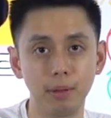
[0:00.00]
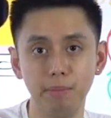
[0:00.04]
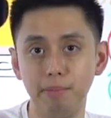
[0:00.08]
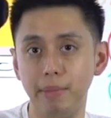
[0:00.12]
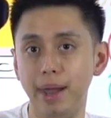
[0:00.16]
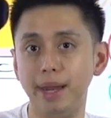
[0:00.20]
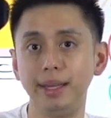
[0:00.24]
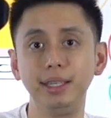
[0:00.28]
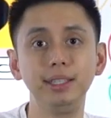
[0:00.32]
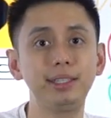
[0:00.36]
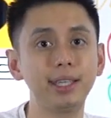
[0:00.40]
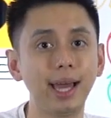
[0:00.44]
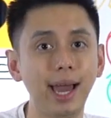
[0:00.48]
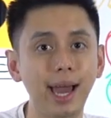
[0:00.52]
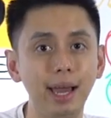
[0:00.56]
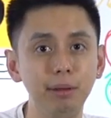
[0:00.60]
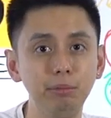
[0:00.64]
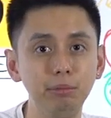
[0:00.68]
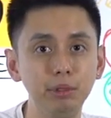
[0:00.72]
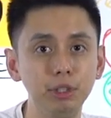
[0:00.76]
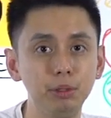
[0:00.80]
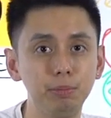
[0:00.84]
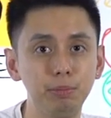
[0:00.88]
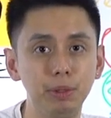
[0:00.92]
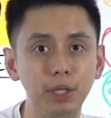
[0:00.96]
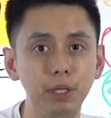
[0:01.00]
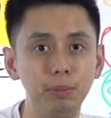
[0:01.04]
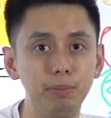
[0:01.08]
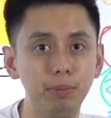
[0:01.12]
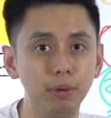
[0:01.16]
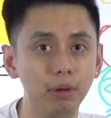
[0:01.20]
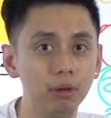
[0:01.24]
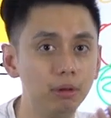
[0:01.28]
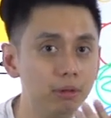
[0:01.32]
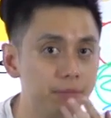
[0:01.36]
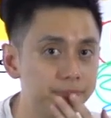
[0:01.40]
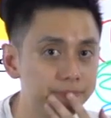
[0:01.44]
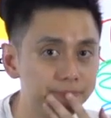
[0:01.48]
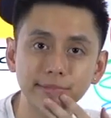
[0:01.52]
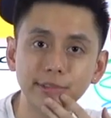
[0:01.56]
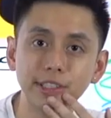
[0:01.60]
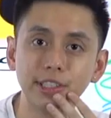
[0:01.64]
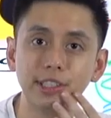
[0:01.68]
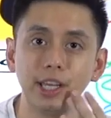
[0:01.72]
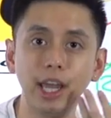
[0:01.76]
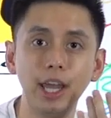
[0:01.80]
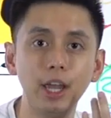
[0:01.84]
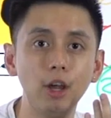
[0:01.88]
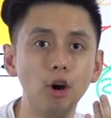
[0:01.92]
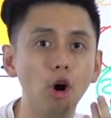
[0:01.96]
Many times people
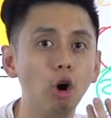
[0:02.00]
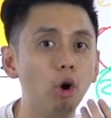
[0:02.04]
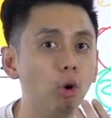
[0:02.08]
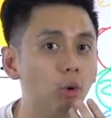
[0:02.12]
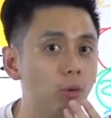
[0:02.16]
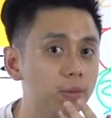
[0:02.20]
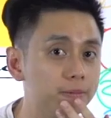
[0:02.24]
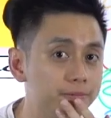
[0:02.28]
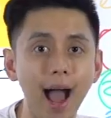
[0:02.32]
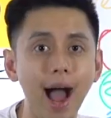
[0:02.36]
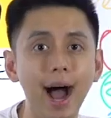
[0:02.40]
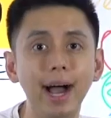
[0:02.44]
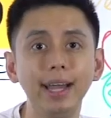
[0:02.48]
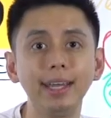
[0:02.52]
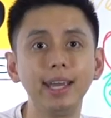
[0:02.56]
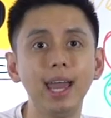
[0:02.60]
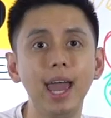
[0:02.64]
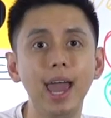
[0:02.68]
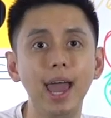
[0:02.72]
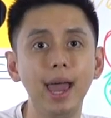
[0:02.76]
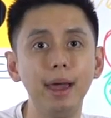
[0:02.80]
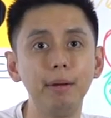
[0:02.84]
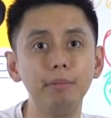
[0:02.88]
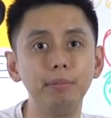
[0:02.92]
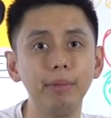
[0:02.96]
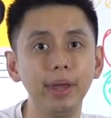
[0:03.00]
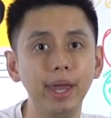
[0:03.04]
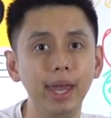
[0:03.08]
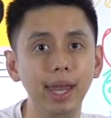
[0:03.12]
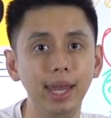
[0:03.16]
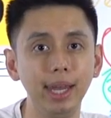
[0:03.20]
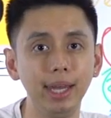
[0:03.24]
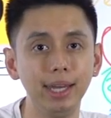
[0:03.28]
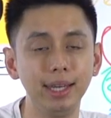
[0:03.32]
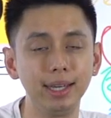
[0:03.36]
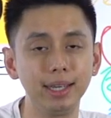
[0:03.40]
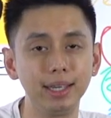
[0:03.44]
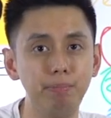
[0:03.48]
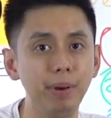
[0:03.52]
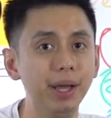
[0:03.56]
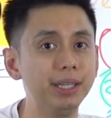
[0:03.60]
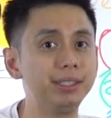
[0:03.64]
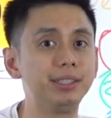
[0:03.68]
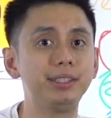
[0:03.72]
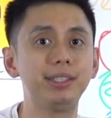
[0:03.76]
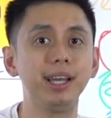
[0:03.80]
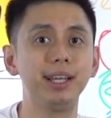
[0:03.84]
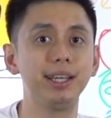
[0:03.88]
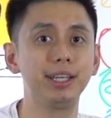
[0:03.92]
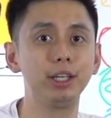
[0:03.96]
say, oh, I am a
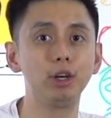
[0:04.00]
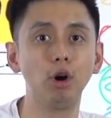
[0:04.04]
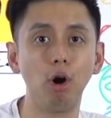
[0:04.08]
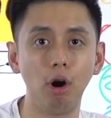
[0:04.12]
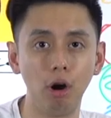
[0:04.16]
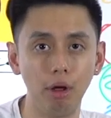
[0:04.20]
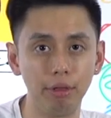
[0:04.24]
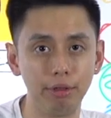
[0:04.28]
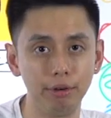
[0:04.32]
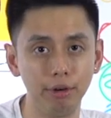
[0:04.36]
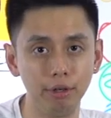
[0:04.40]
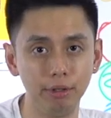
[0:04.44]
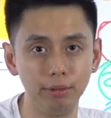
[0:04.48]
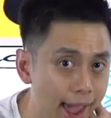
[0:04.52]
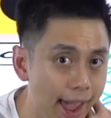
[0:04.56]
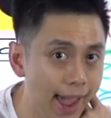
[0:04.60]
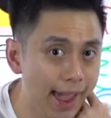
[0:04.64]
best-selling author.